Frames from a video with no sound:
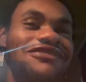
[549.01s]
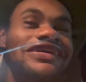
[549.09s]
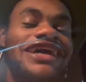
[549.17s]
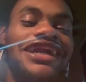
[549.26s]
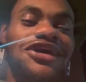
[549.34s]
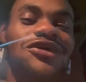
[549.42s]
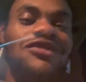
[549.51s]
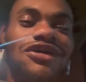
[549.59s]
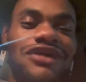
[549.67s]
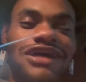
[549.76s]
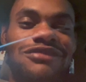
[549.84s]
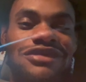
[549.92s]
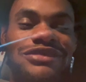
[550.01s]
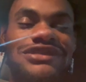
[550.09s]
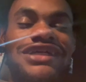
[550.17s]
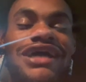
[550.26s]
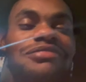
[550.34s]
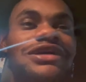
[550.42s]
we got a cool Gohan moment.
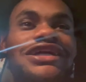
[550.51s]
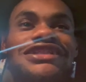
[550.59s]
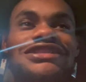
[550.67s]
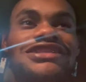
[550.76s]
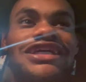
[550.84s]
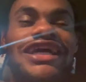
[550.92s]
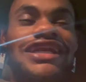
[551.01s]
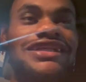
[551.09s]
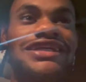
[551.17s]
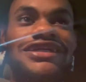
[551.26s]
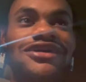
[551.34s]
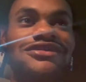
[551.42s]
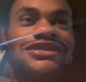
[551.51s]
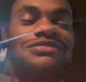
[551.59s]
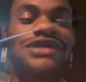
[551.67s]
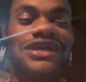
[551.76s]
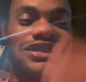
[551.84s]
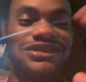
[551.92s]
I'm not gonna say anything else. I'm
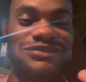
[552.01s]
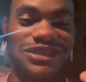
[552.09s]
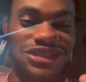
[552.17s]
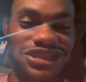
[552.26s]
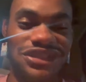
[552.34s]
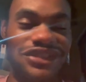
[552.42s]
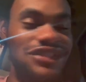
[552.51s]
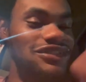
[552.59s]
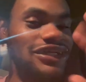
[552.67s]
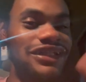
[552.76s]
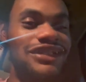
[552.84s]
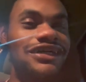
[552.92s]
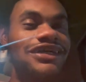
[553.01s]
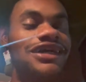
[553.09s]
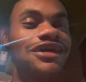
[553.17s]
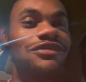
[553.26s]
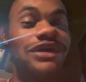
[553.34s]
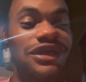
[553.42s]
not gonna be a shitter or any of that.
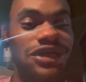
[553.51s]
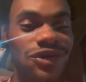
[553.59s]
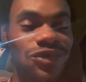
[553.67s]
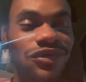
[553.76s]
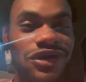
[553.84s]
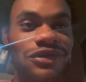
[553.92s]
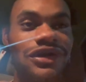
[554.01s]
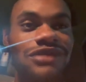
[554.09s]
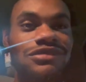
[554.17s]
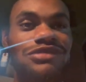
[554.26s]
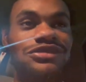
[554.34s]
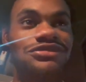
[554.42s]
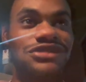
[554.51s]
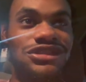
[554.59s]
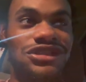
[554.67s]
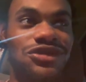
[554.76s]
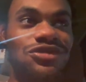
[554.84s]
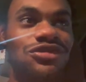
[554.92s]
We had a cool Gohan moment, which
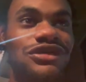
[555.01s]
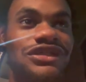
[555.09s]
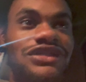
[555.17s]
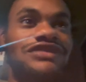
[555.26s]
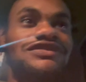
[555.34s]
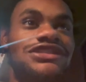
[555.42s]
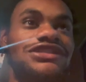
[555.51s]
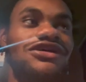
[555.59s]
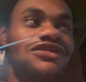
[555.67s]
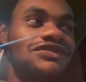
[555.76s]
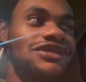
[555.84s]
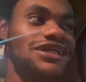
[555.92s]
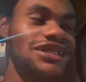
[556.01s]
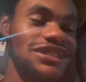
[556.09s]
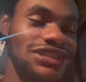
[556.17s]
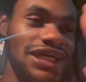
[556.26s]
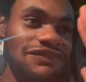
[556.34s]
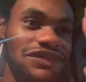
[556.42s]
is cool in and of itself.
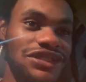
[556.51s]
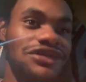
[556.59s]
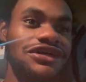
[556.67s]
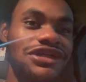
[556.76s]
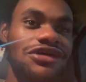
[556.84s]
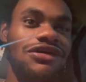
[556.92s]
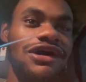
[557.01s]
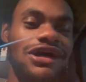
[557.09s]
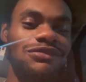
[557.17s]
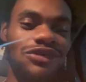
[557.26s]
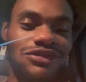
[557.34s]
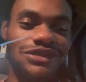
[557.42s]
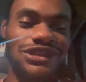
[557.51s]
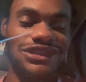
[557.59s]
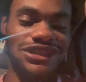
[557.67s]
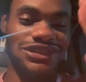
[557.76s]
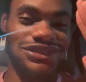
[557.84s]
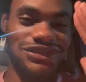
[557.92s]
To have a good Gohan moment
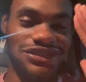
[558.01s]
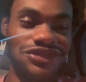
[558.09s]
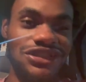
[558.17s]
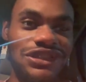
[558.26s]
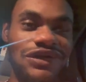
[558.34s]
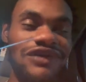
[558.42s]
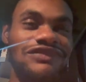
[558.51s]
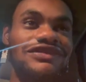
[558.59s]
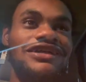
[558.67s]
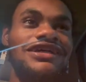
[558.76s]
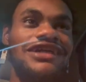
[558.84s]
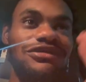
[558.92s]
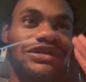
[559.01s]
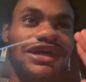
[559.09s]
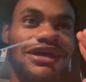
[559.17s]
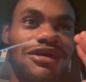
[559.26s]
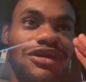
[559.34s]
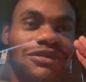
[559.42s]
is good enough. And we
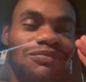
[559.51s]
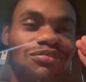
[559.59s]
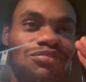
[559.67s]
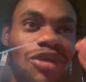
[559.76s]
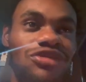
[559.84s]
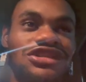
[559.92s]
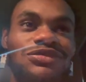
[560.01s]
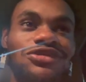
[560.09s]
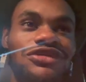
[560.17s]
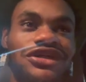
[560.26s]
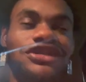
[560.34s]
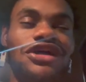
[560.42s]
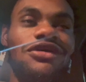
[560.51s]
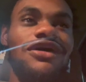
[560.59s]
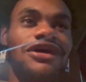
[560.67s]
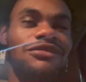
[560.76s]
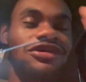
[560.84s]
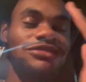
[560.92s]
got multiple good
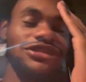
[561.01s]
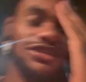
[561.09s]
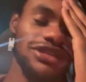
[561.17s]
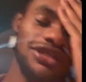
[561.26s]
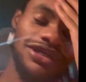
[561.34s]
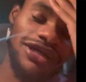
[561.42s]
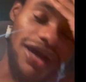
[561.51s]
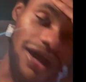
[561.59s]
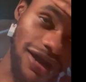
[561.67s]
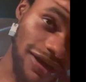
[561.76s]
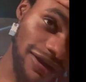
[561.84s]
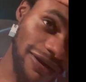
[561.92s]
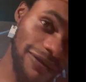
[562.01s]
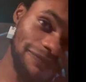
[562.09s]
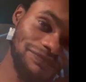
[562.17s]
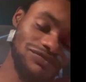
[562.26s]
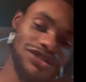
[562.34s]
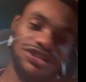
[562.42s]
Gohan moments.
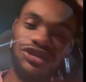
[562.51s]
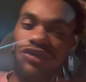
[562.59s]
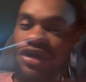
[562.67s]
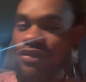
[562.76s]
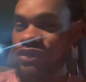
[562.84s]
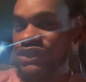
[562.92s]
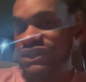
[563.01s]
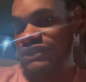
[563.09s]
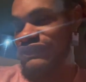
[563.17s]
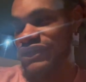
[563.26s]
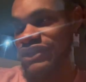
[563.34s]
Um, the score wasn't very